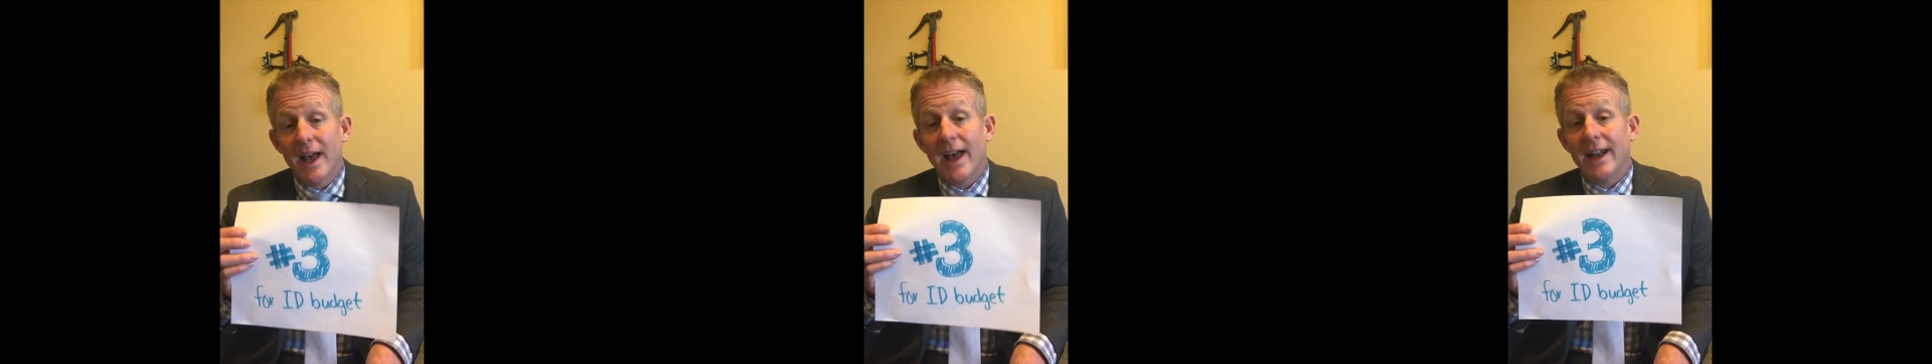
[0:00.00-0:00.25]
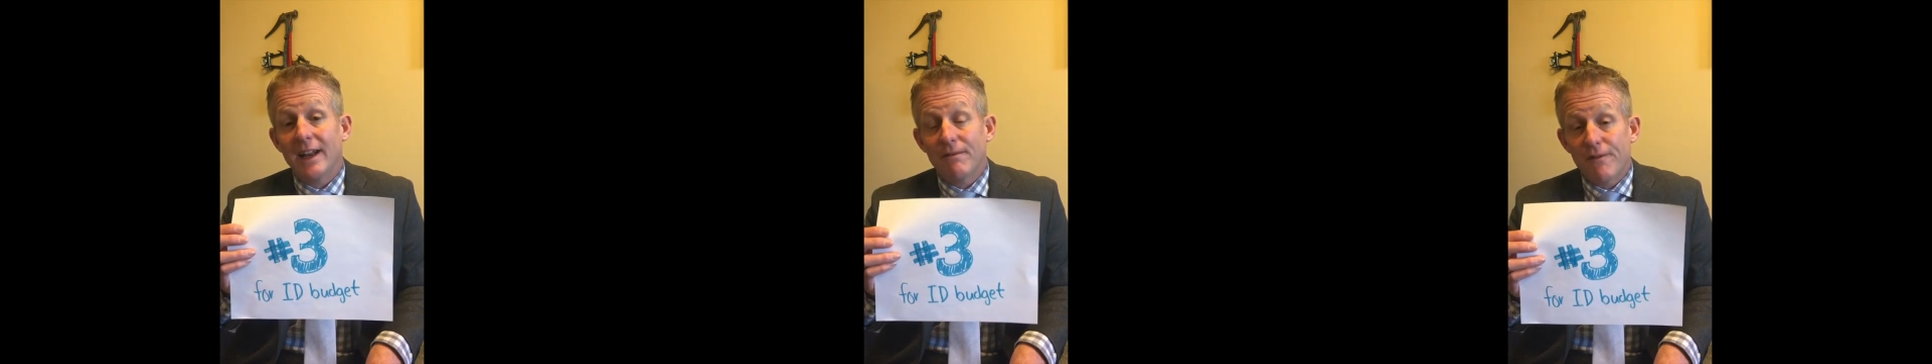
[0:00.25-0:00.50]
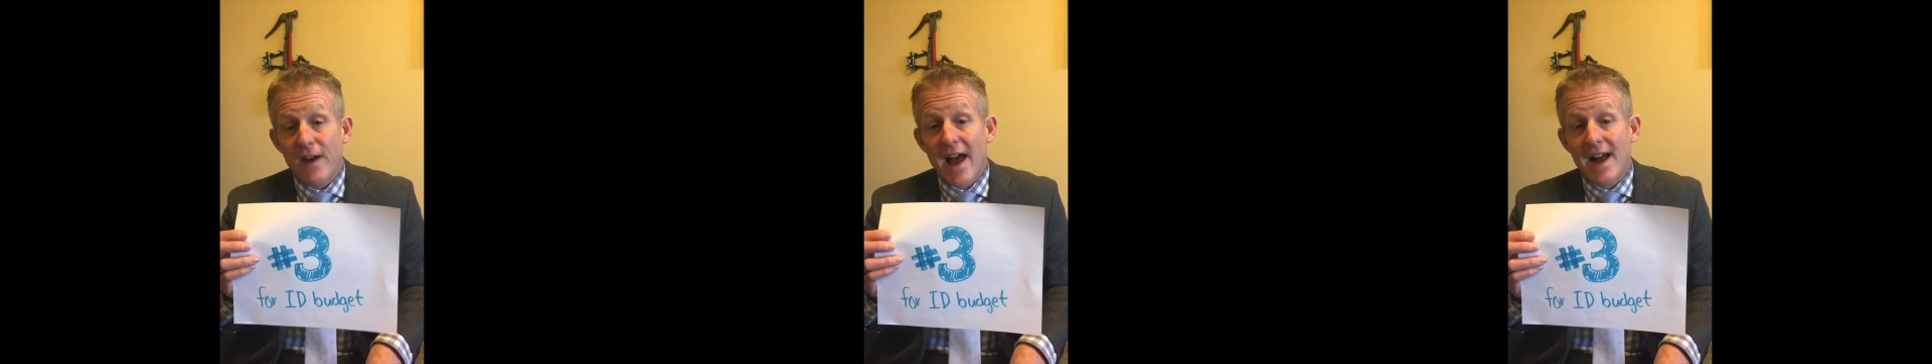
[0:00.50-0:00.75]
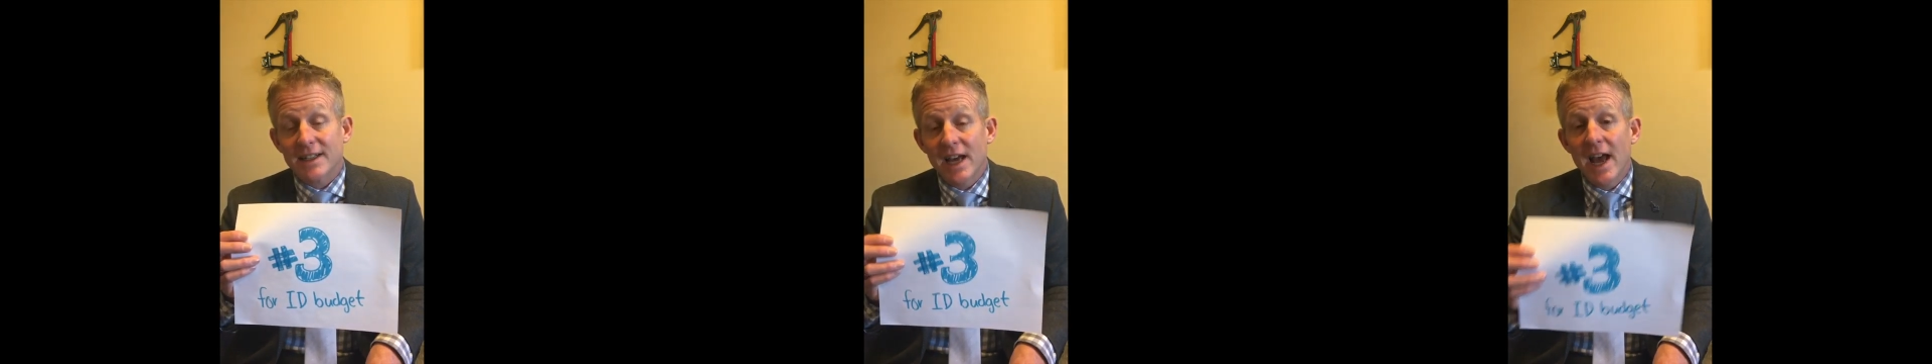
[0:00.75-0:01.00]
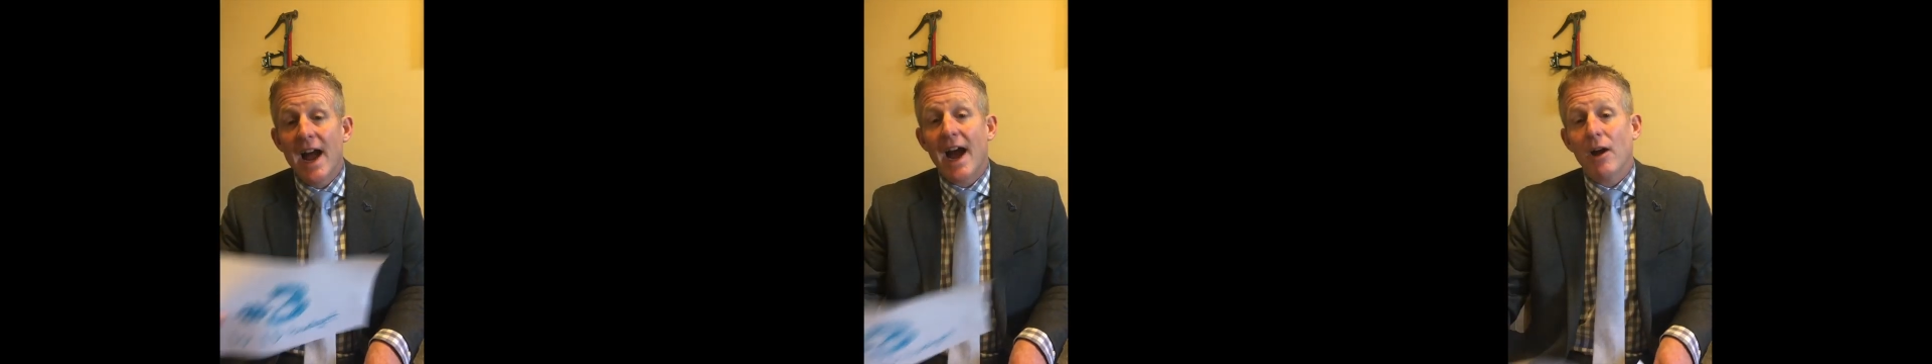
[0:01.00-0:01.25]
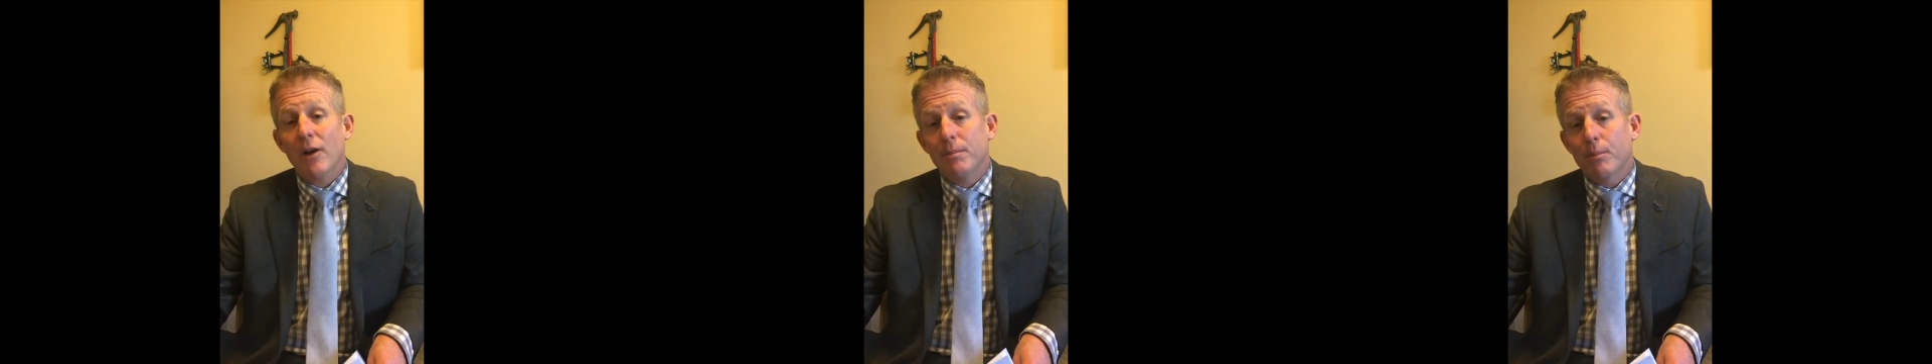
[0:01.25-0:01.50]
And in fact,
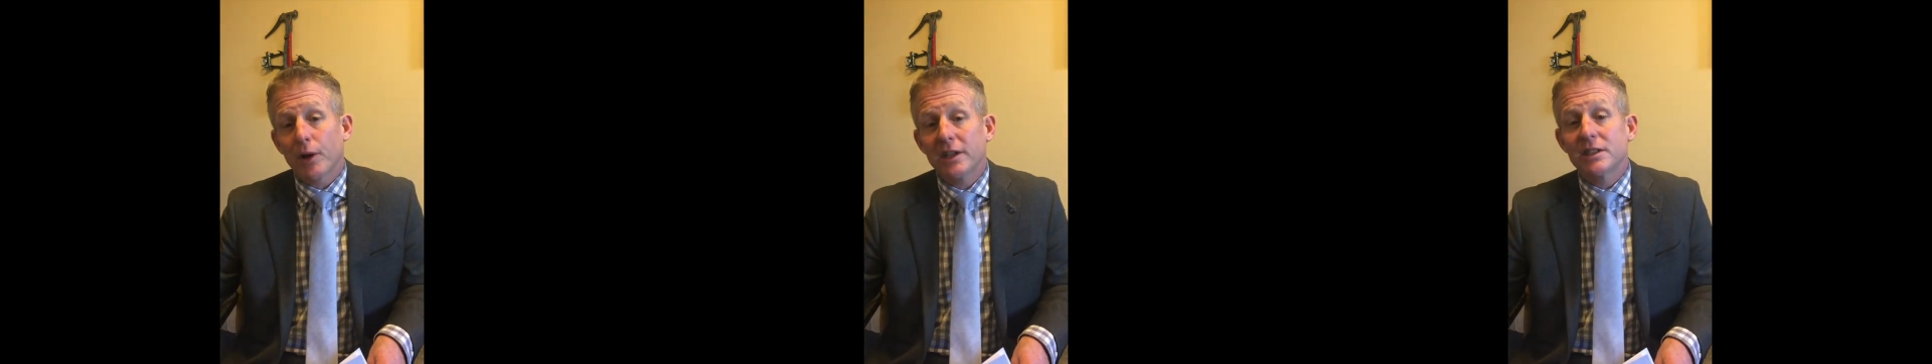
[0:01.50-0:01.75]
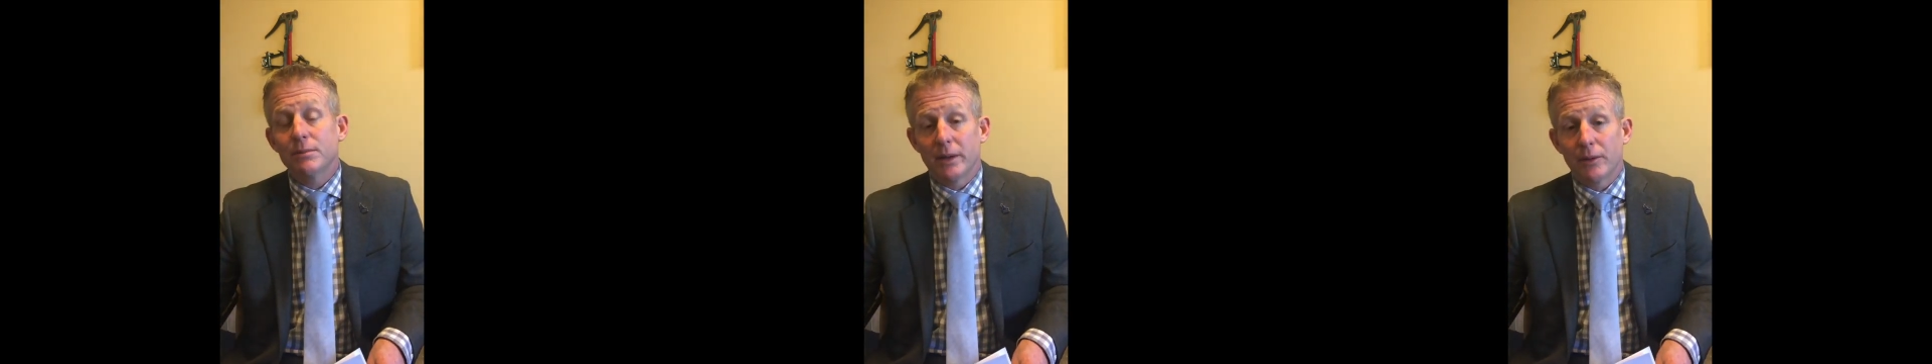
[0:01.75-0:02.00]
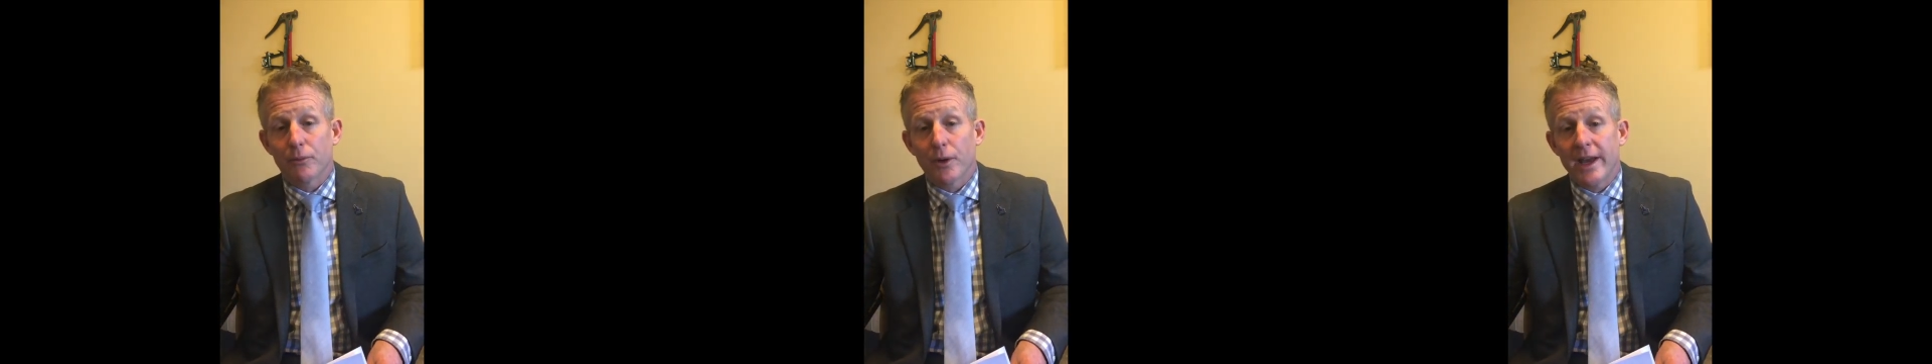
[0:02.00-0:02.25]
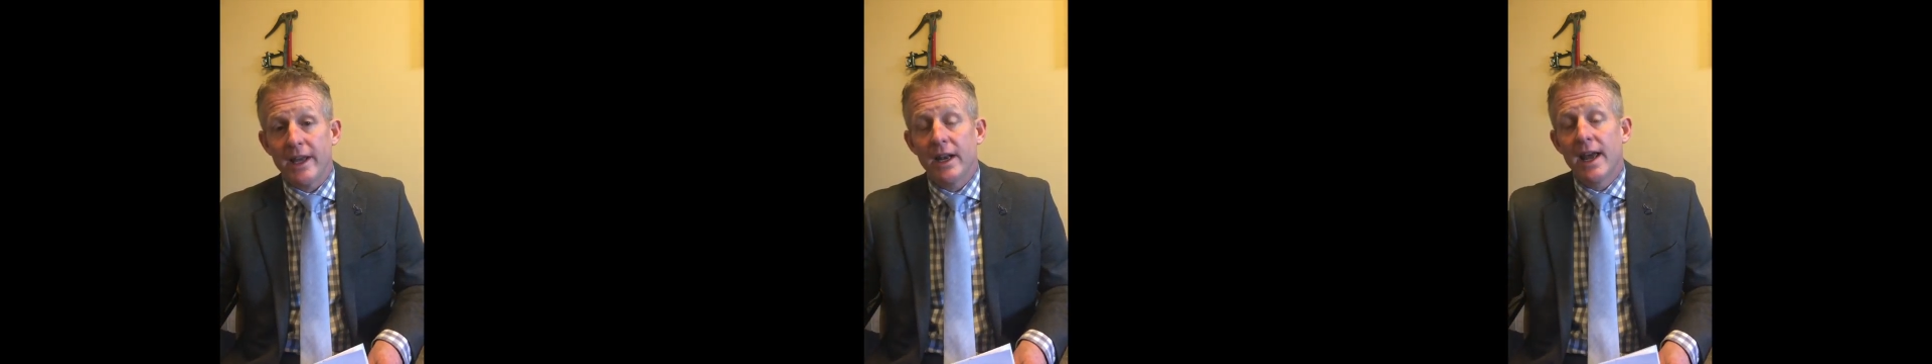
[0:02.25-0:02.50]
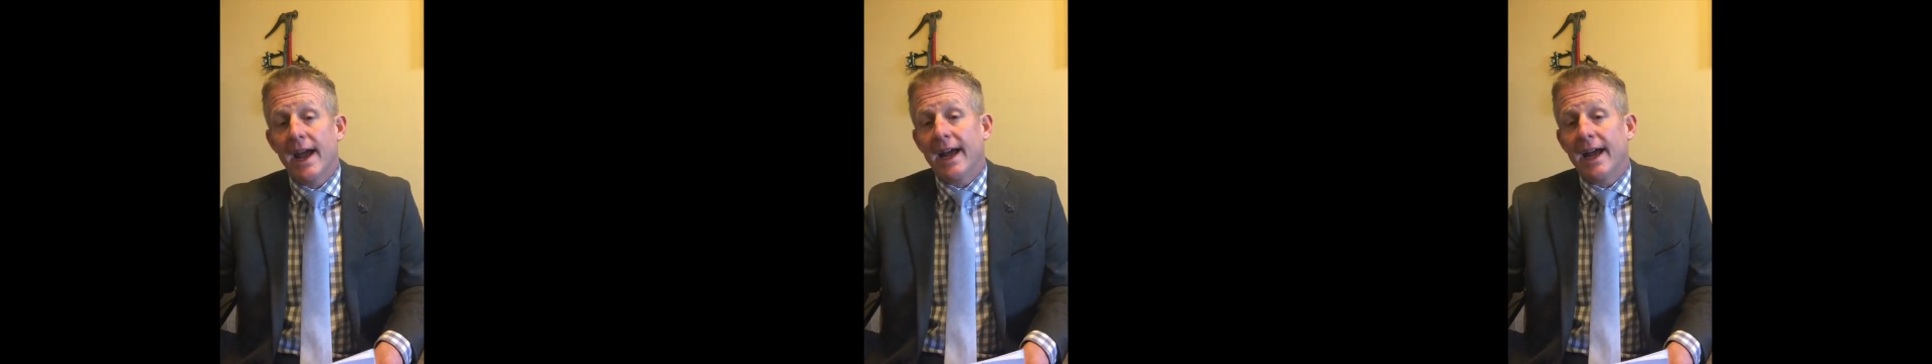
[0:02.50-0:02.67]
our imprisonment rate